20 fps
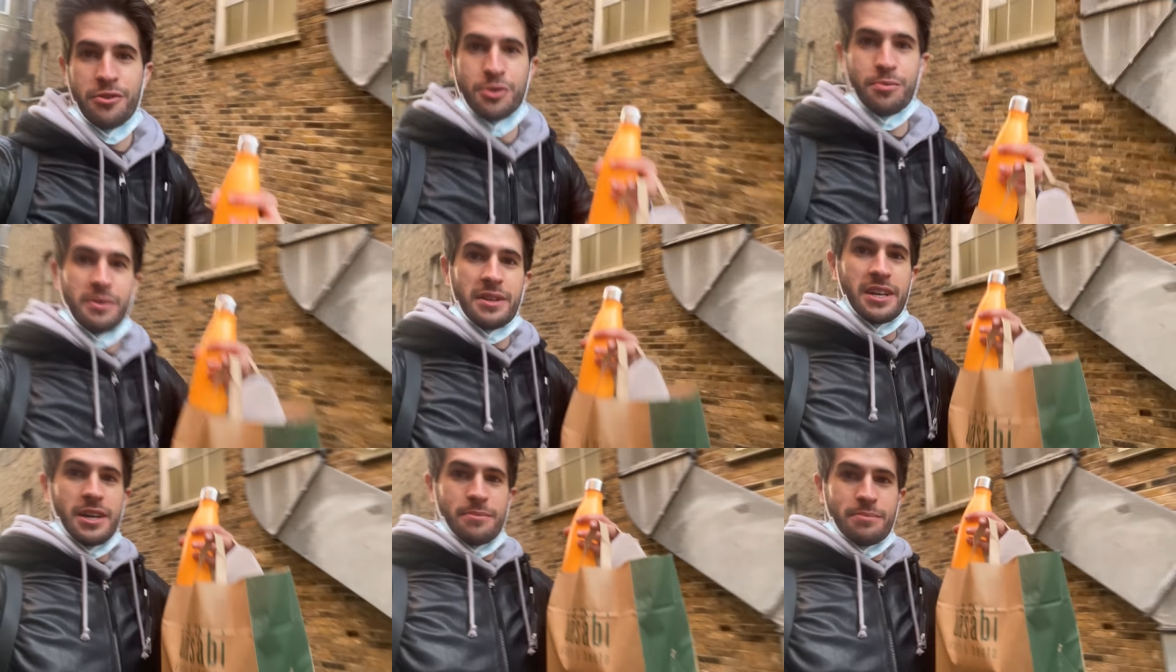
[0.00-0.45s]

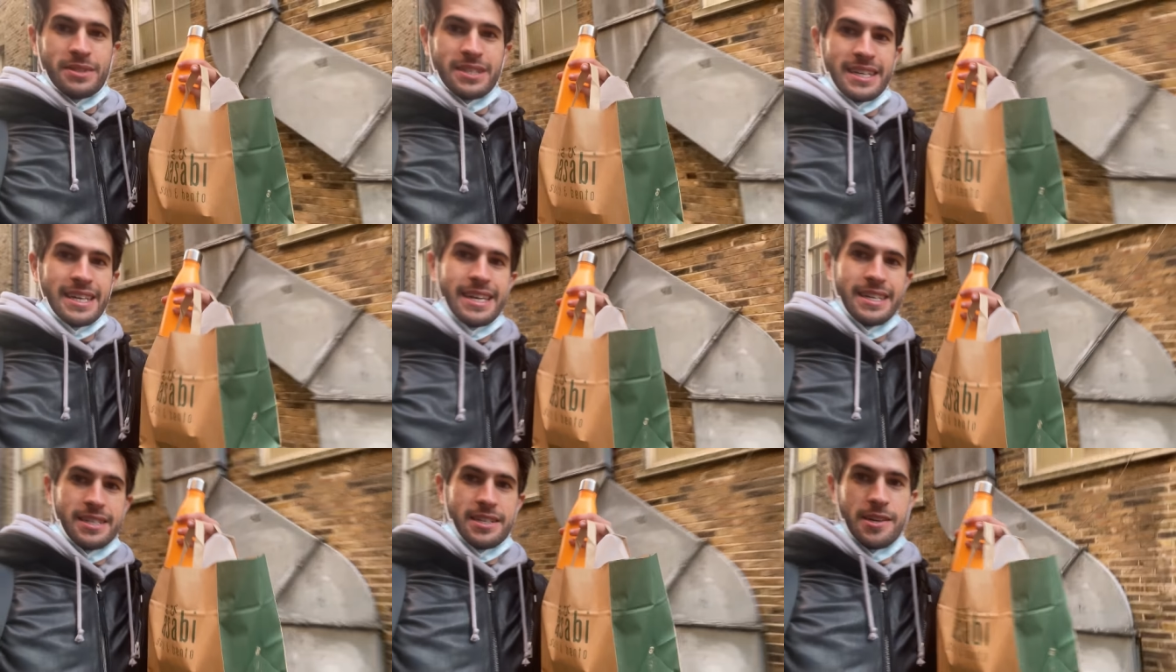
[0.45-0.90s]
split up to
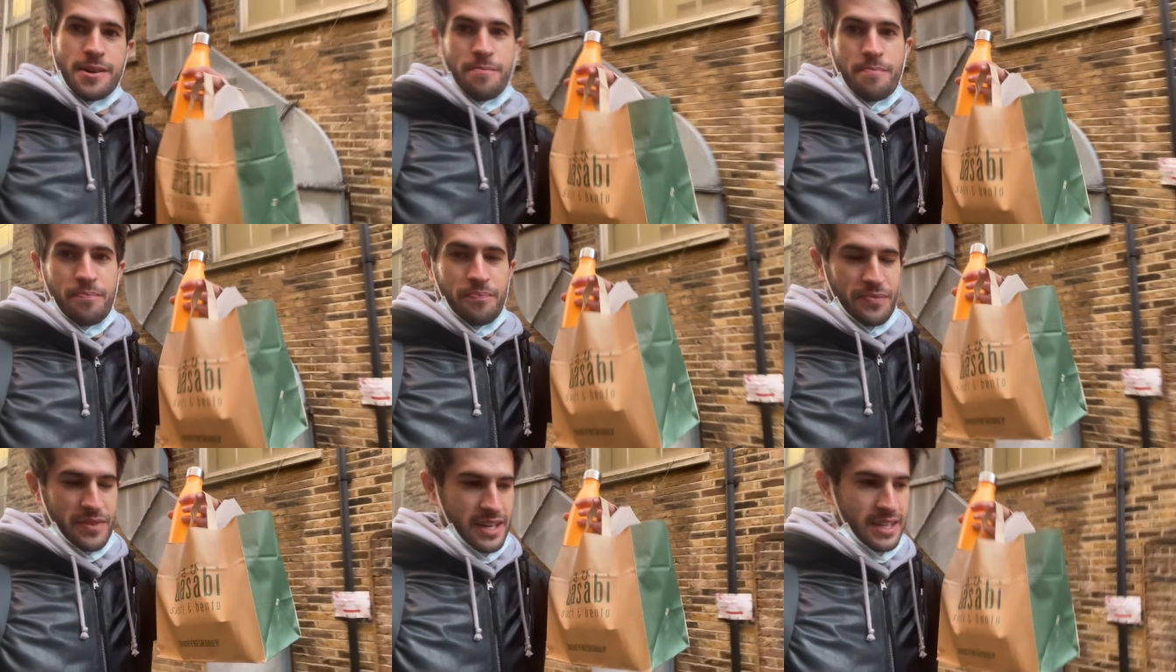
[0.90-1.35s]
get
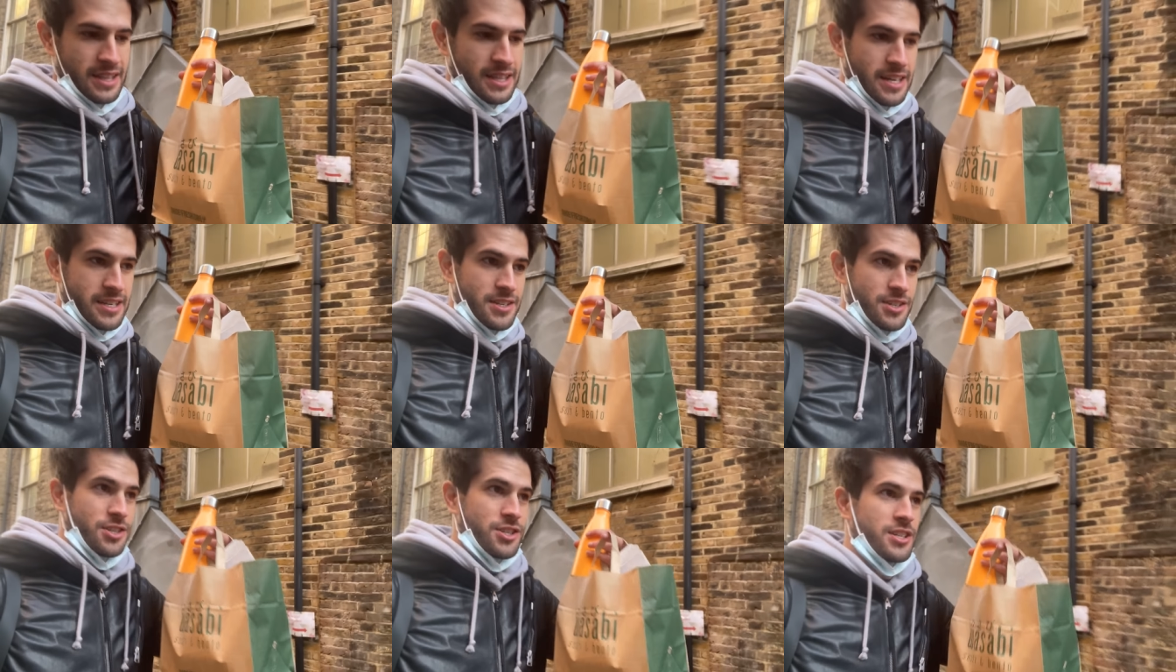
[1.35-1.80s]
some
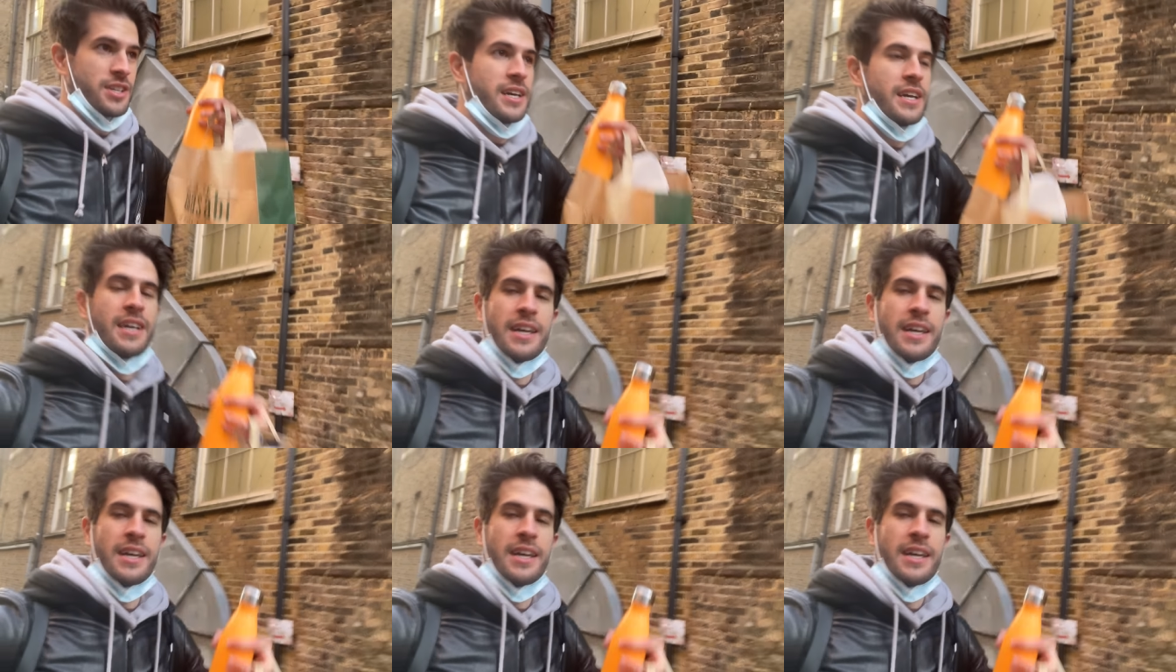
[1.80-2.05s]
lunch,